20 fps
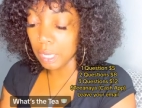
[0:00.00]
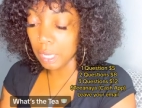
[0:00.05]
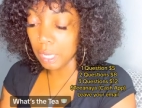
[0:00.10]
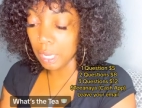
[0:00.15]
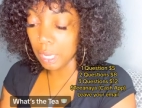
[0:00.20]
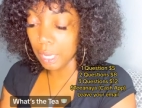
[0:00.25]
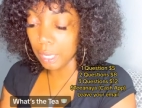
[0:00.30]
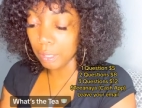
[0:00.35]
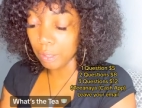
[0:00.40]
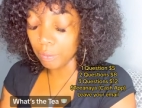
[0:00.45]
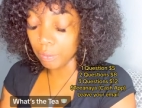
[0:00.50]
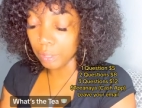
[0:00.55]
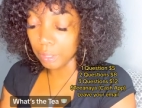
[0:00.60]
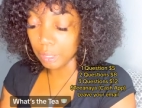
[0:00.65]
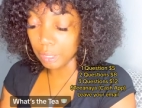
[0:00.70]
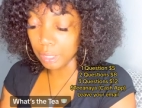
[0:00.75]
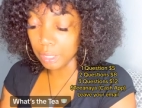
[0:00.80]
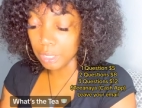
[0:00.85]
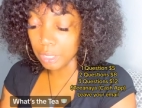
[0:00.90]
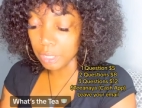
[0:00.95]
in a
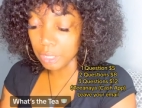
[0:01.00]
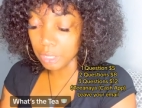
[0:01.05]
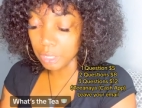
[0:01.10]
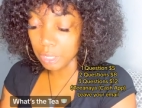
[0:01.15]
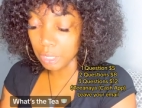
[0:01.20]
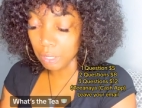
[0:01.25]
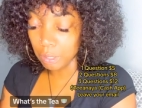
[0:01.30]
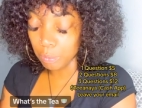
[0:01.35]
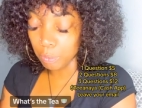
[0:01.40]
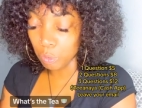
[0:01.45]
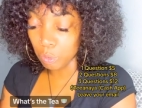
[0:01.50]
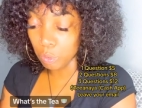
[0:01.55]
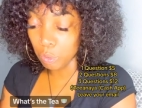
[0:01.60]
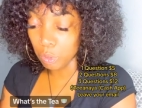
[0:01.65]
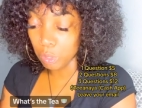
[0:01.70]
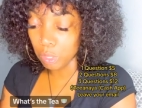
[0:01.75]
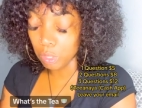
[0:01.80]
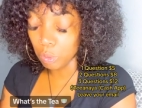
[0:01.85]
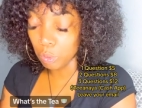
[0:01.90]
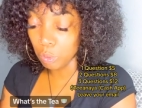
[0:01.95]
relationship
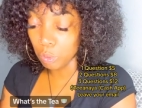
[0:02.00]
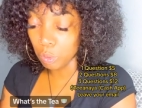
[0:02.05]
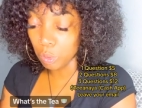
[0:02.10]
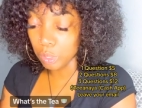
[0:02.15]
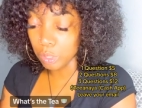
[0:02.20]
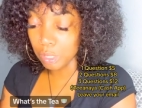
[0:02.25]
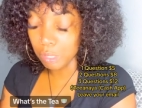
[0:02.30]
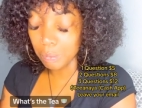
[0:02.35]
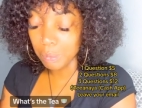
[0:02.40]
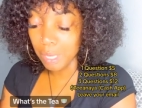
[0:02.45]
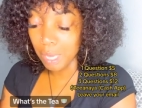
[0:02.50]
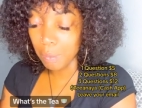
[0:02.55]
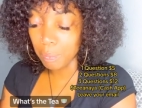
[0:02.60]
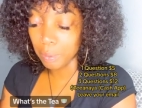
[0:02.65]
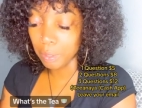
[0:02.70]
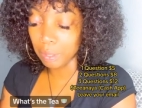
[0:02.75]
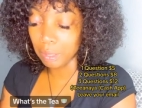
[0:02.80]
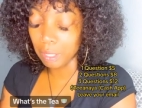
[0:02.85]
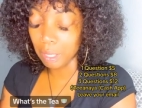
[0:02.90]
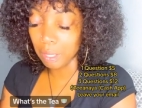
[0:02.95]
or some type
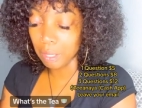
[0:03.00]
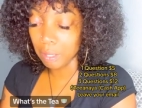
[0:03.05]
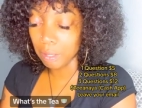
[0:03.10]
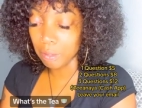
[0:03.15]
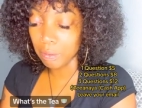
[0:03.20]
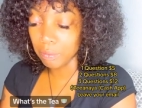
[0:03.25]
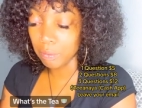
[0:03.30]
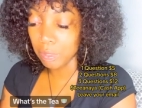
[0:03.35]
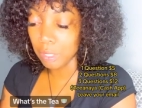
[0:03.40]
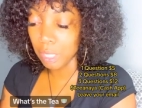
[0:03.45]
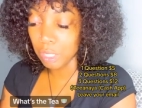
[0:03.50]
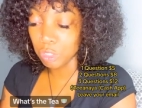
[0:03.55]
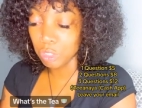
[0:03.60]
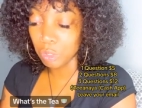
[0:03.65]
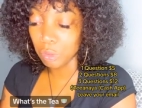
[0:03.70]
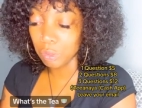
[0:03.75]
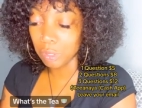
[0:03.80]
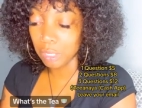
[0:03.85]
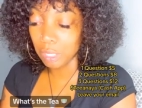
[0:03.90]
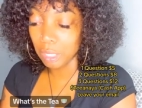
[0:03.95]
of love that
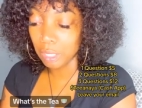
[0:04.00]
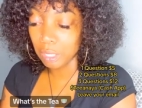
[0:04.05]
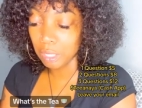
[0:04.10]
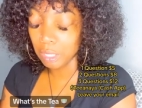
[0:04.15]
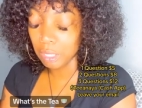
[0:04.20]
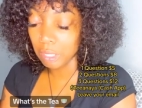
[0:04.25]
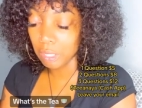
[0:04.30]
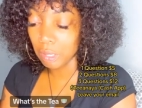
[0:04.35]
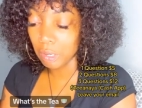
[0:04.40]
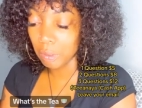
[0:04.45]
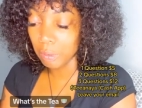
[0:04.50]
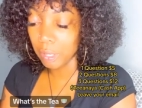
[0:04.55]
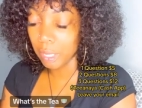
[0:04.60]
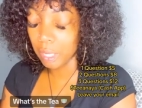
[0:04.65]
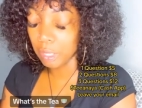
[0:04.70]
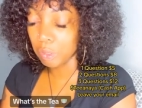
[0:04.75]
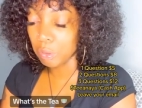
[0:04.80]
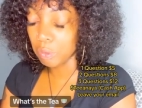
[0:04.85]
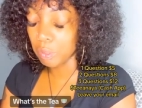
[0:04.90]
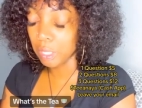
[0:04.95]
you're getting,
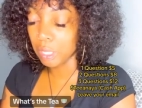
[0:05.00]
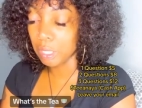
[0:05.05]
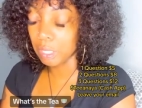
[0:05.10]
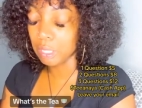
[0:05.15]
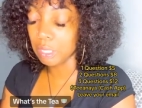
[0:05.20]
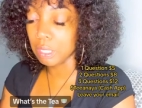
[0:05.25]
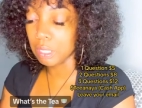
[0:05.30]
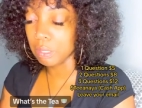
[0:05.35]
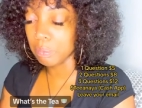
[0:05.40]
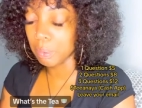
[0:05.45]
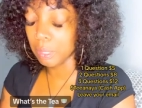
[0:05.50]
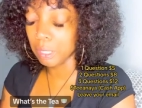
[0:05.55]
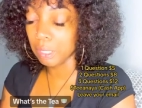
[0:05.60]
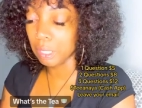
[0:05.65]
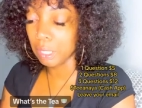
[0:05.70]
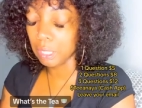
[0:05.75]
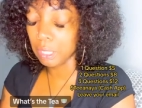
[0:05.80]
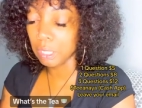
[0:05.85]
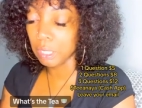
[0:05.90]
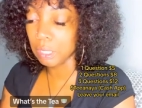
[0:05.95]
okay? You're getting this
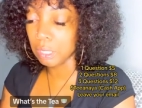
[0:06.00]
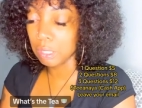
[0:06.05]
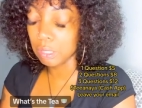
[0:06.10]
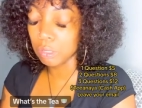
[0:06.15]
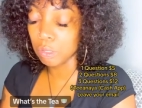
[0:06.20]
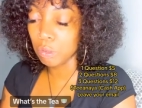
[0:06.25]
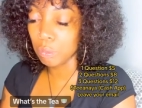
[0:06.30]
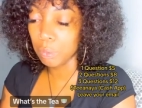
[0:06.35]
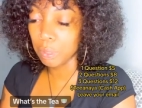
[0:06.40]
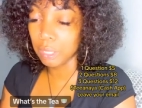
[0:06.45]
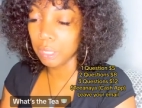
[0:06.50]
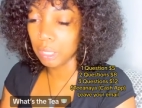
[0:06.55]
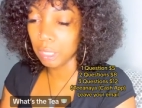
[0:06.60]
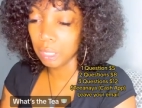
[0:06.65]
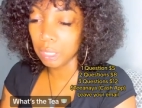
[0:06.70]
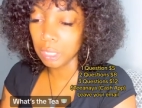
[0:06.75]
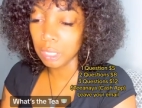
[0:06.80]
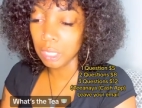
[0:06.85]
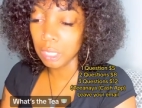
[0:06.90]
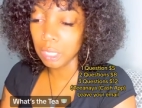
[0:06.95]
beginning, this new
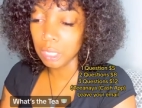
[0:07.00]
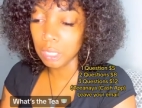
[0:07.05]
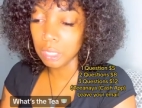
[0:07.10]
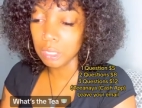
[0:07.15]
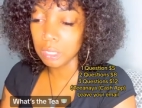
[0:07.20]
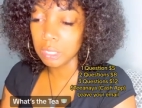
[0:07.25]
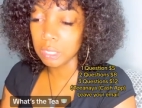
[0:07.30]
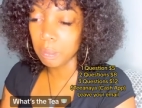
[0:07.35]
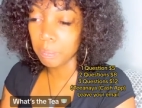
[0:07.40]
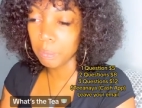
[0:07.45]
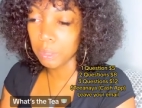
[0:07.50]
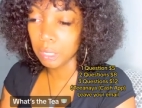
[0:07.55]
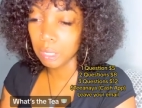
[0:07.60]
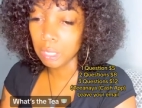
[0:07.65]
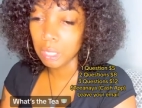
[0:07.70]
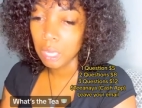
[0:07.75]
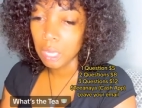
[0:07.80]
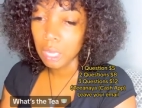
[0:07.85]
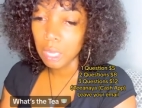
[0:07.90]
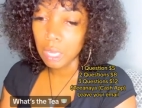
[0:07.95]
beginning here, and something,
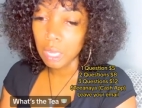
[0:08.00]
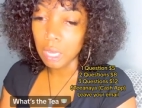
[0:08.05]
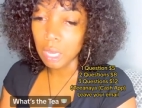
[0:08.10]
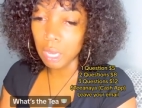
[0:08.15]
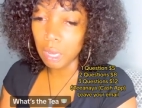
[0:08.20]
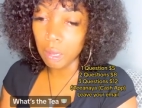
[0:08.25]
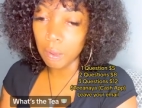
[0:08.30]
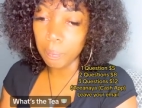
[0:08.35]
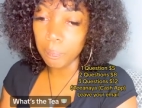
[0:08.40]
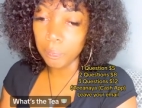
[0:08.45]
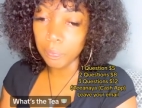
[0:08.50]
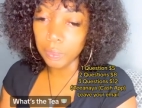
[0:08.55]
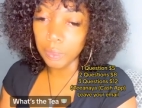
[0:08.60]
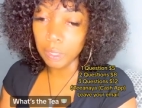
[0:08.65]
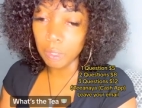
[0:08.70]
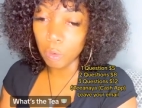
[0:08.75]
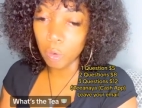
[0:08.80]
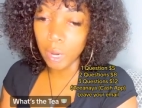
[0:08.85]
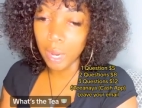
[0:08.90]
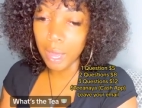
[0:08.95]

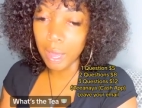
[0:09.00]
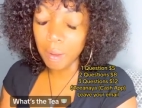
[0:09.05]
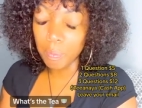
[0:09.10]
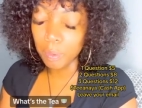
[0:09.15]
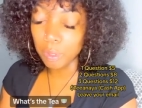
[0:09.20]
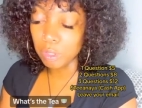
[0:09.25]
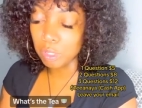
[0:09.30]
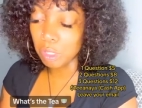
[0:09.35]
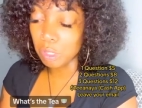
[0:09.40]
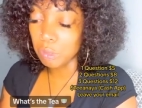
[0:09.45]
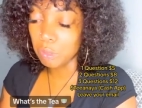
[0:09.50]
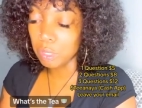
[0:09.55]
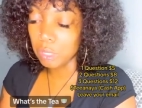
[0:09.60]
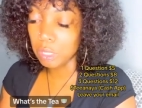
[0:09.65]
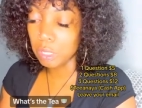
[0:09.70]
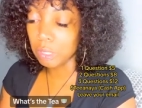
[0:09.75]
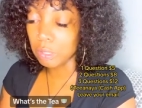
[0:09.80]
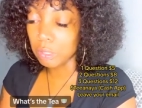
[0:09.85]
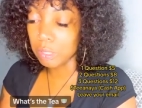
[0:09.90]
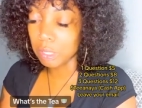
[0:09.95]
or
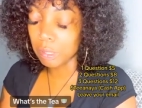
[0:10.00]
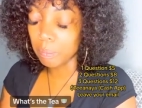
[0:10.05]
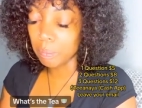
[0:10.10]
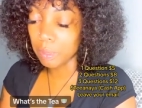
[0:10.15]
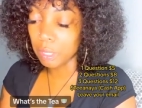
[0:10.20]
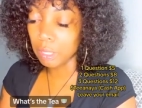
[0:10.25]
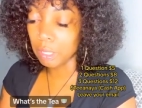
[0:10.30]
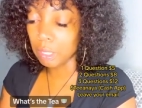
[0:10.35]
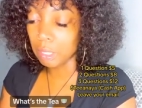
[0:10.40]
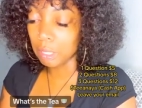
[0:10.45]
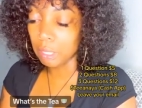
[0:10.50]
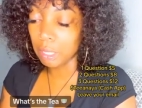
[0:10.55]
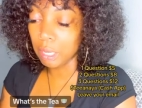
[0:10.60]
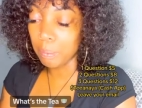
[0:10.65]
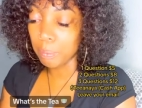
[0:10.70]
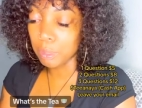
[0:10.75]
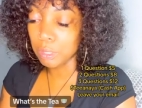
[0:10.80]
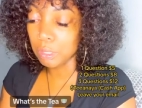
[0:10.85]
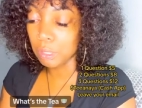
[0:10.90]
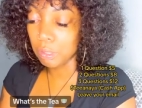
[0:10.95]
opportunity or something, an
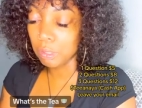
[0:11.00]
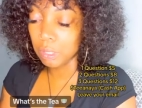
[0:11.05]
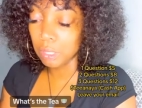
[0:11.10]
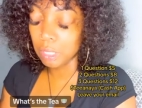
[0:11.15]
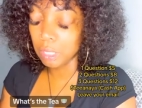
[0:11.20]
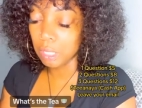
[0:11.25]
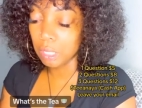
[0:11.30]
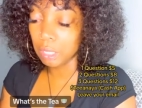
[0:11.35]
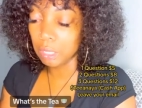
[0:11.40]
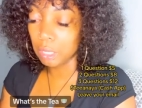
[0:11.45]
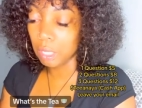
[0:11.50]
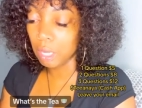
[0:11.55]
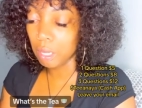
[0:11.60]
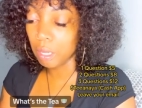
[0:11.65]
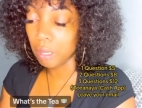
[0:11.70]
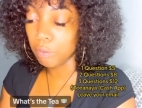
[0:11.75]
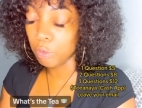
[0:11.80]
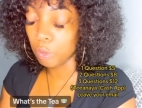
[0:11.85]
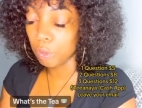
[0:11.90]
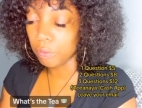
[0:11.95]
opportunity in
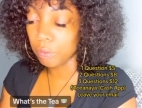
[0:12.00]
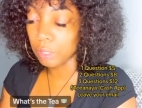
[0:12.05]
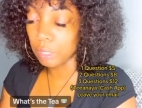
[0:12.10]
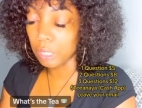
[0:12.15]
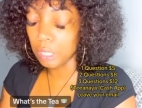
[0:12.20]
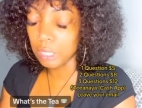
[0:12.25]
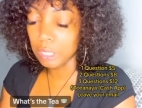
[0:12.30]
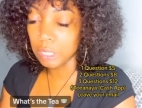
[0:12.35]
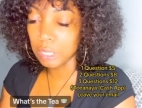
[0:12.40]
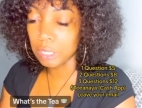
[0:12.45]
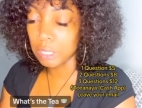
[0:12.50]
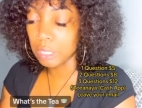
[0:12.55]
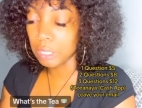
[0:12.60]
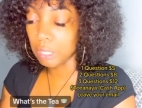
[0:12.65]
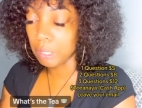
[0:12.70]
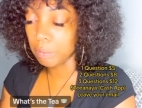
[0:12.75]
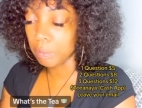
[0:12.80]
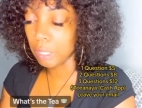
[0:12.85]
love or relationship.